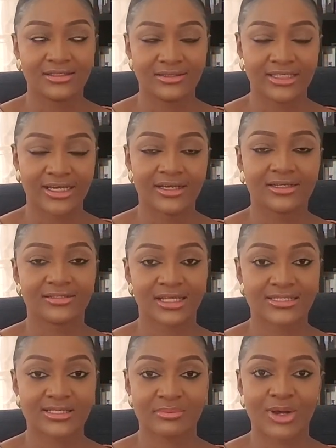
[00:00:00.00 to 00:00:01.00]
Yeah,
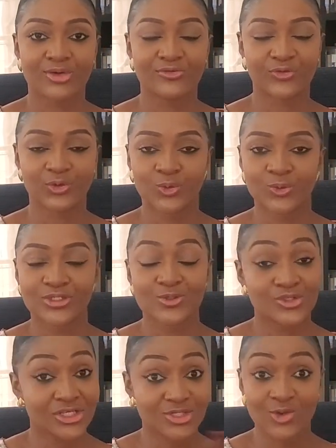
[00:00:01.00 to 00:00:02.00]
that's a mouthful. So
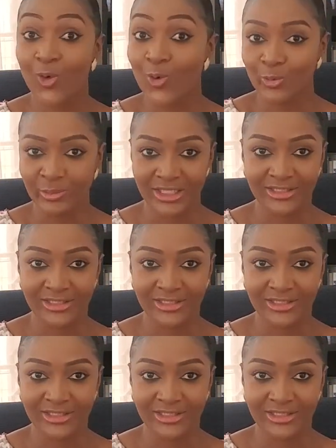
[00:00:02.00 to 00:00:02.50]
just call me